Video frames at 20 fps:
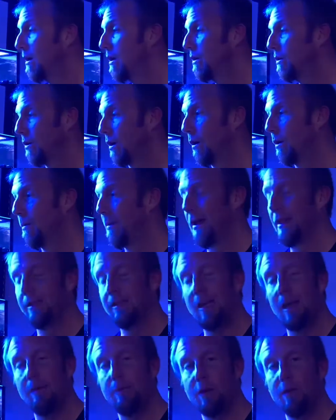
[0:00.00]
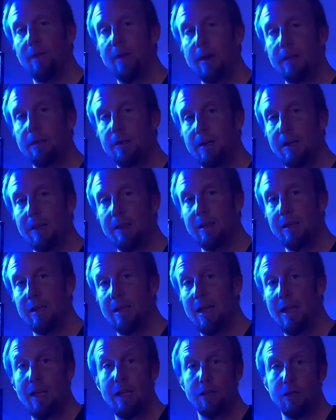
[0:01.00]
So by the time you factor in the
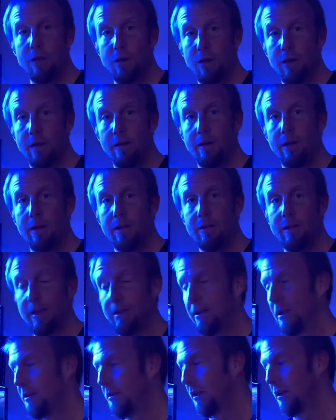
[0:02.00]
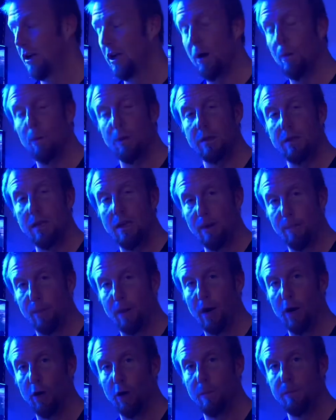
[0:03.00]
head unit that doesn't come with any
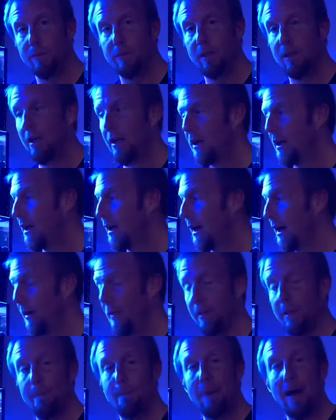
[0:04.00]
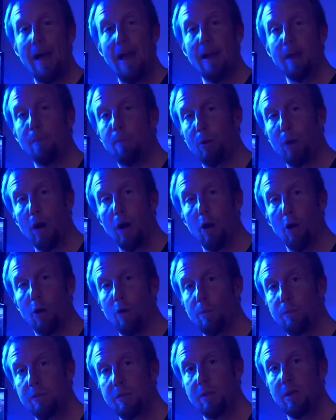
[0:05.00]
probes, and then buying
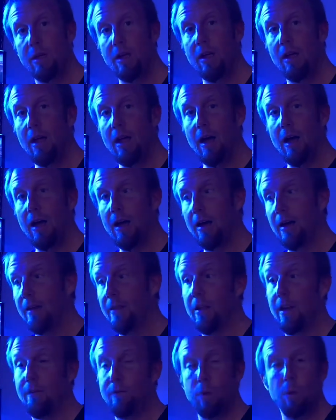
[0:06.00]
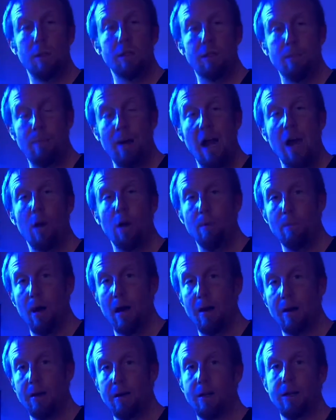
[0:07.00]
probes, and then if you want the power
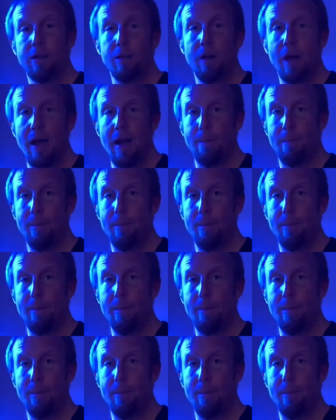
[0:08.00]
monitoring, you got to